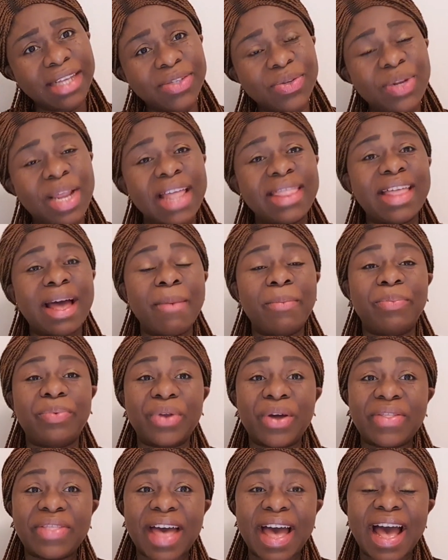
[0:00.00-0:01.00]
so that that
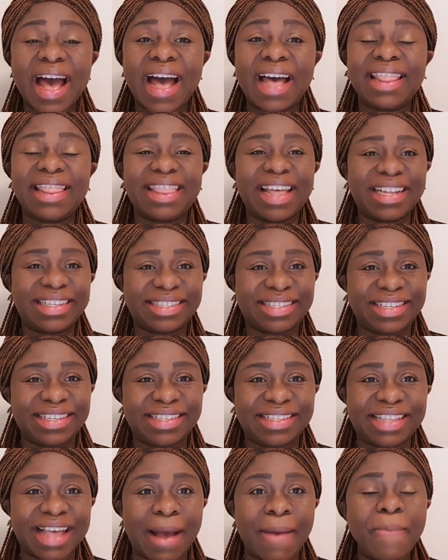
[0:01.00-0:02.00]
brother and that
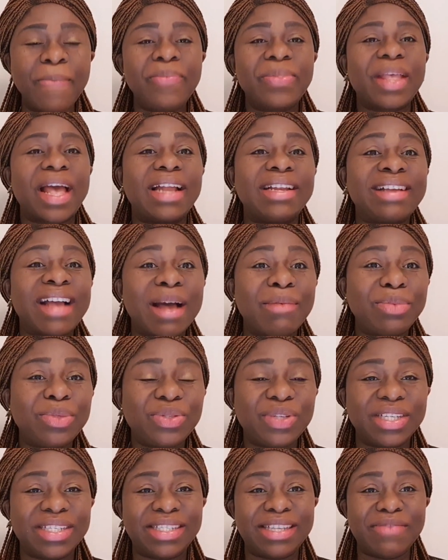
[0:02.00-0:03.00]
sister can come
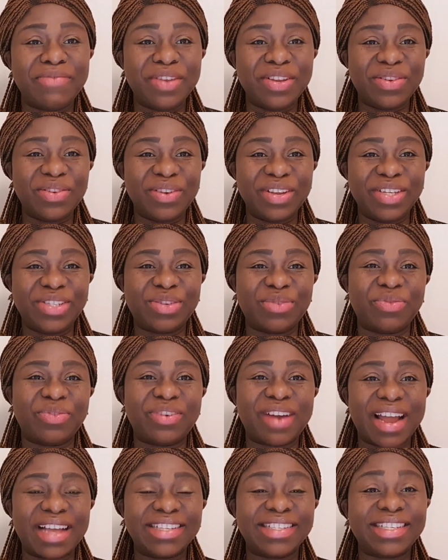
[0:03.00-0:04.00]
to the saving knowledge of
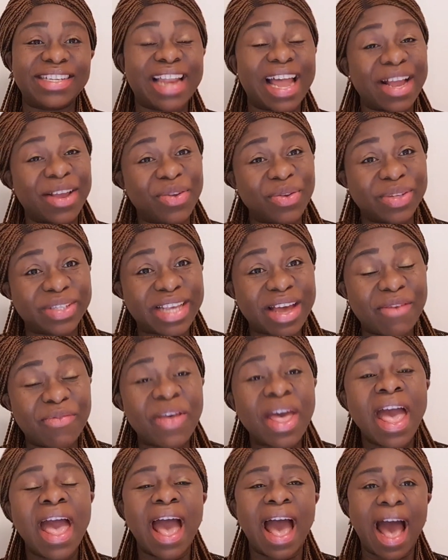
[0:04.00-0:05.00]
Christ, like
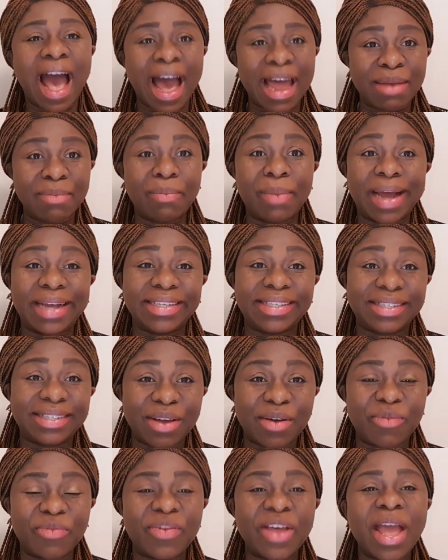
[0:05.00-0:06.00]
yourself and
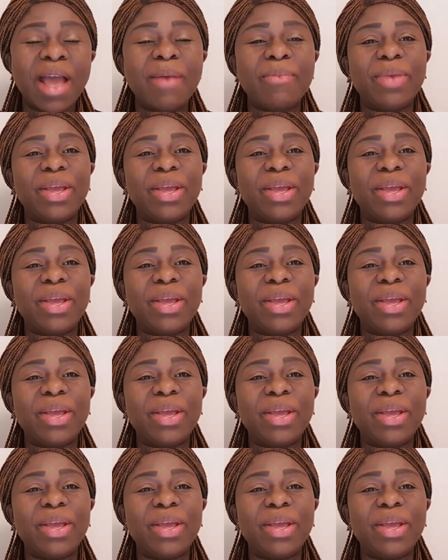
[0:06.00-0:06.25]
myself.